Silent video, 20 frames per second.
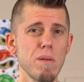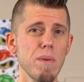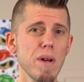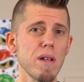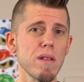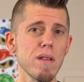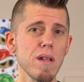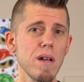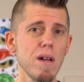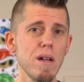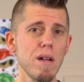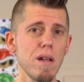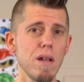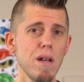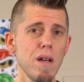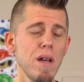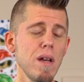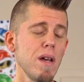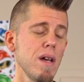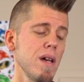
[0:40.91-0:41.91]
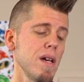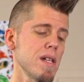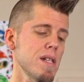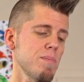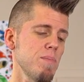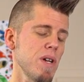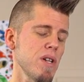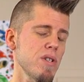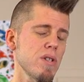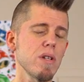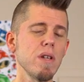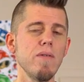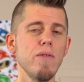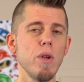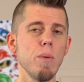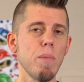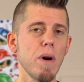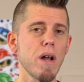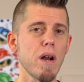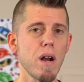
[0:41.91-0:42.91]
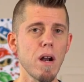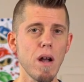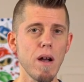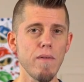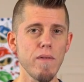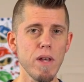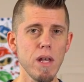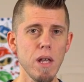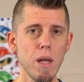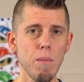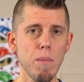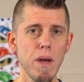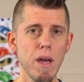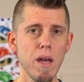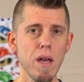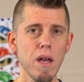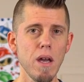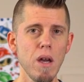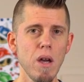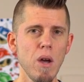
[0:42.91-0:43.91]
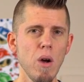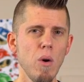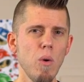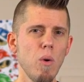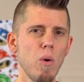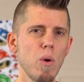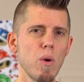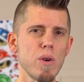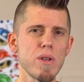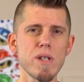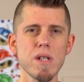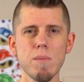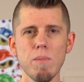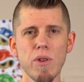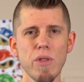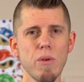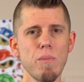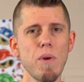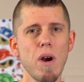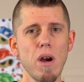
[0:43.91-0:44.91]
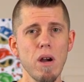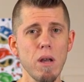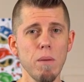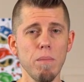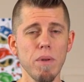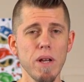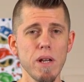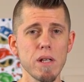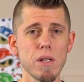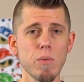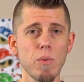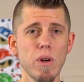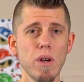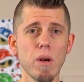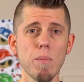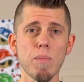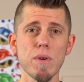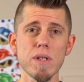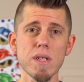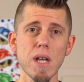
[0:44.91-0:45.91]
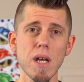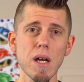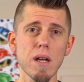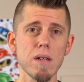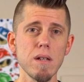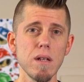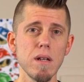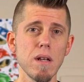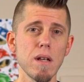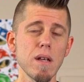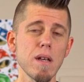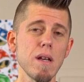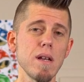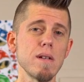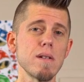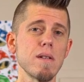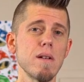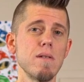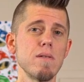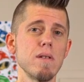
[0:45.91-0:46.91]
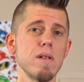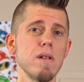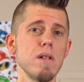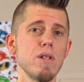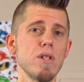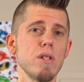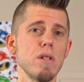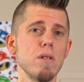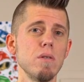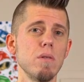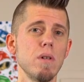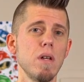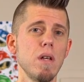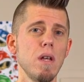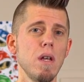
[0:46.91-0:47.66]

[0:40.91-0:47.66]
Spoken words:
about that, especially if you bought it off eBay or some other marketplace where you're protected in case there's an issue.